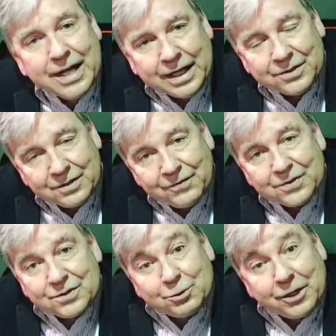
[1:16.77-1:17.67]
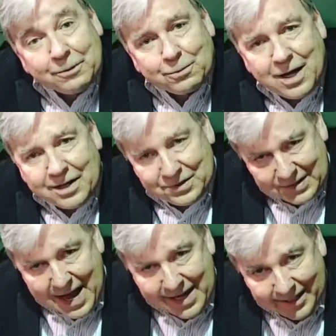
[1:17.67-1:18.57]
is if this train were on a
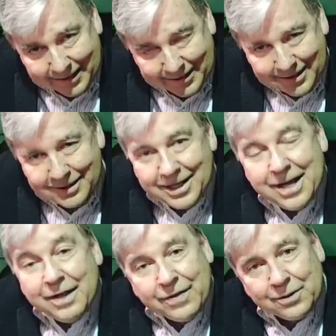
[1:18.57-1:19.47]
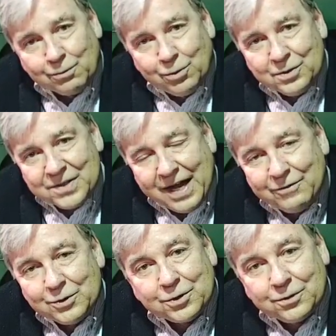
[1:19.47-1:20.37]
siding. Then the rules have
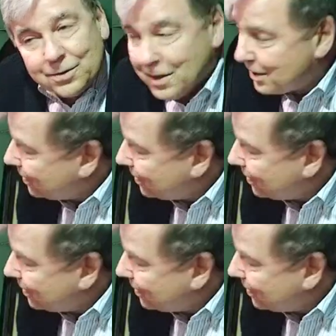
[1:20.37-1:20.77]
you turn